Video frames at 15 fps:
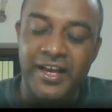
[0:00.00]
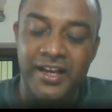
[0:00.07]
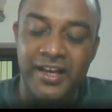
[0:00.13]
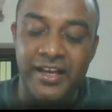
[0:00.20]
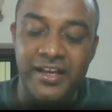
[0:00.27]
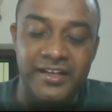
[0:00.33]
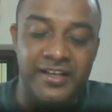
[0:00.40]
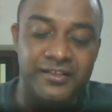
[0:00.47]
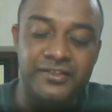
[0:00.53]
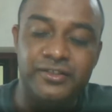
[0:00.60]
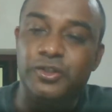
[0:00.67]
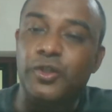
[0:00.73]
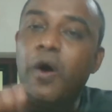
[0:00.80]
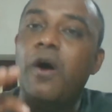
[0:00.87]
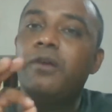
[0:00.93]
in his
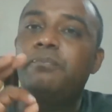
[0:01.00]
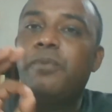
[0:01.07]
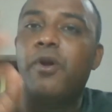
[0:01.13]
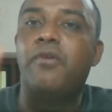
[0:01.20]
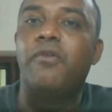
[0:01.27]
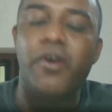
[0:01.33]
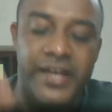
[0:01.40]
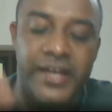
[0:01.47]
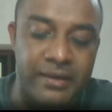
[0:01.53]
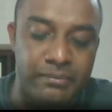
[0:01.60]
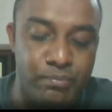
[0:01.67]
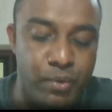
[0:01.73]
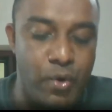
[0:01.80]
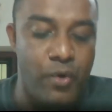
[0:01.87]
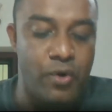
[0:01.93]
thought-provoking
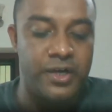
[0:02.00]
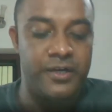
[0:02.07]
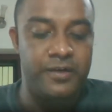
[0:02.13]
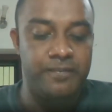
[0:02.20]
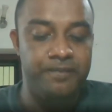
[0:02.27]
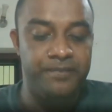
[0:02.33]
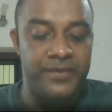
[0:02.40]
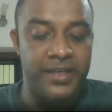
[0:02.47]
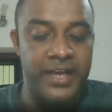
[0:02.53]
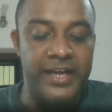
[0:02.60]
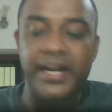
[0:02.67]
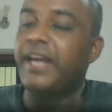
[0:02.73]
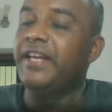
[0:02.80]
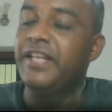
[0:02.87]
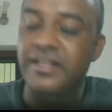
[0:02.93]
book, a
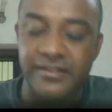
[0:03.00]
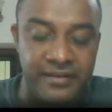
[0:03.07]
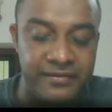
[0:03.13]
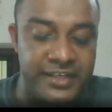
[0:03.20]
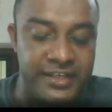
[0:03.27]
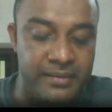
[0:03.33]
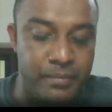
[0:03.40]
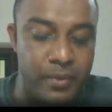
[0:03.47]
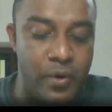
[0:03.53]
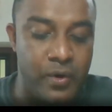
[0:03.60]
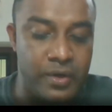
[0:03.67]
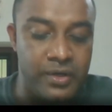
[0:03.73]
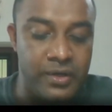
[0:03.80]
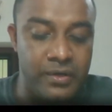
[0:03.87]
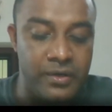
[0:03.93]
1970 book.